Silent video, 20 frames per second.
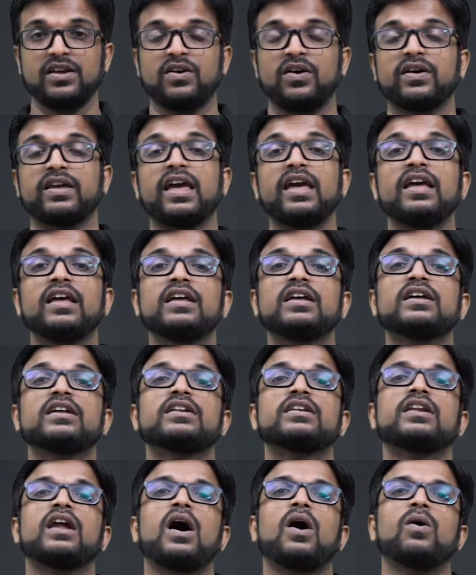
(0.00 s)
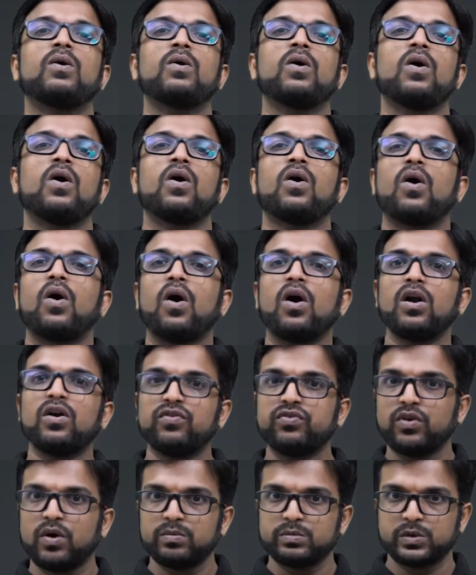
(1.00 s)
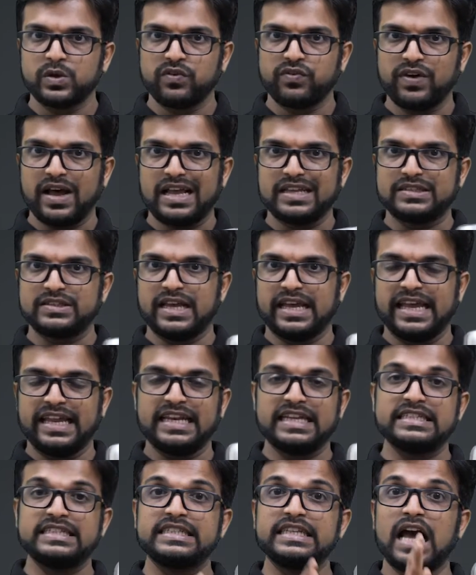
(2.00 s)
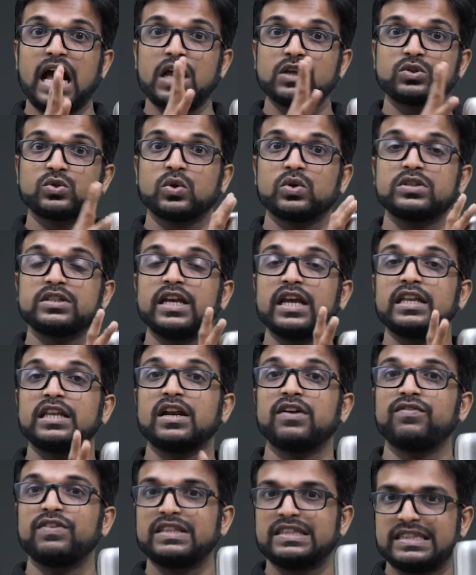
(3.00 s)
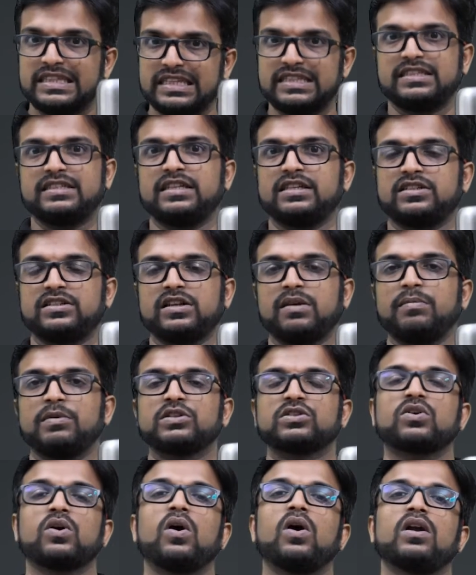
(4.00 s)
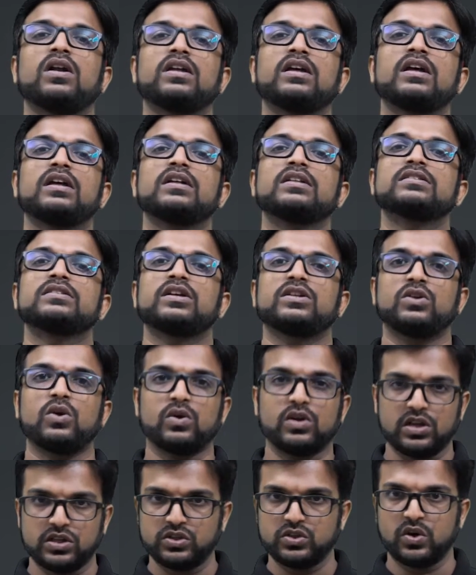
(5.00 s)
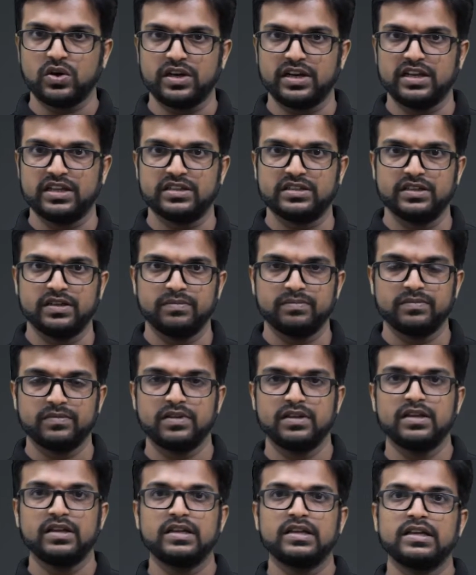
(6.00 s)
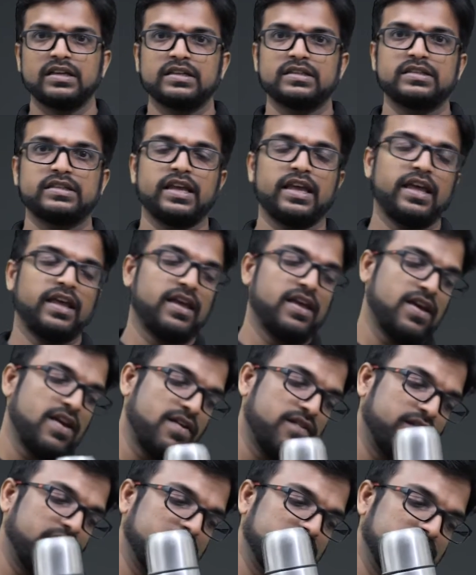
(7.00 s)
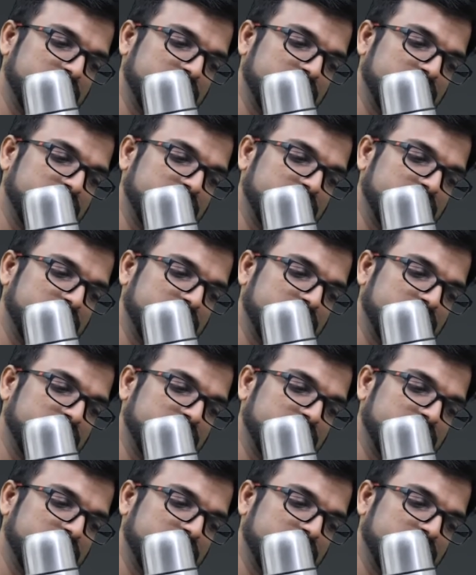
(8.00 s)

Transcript: Okay. Now all forms of energy associated with this system is called the total stored energy. Say when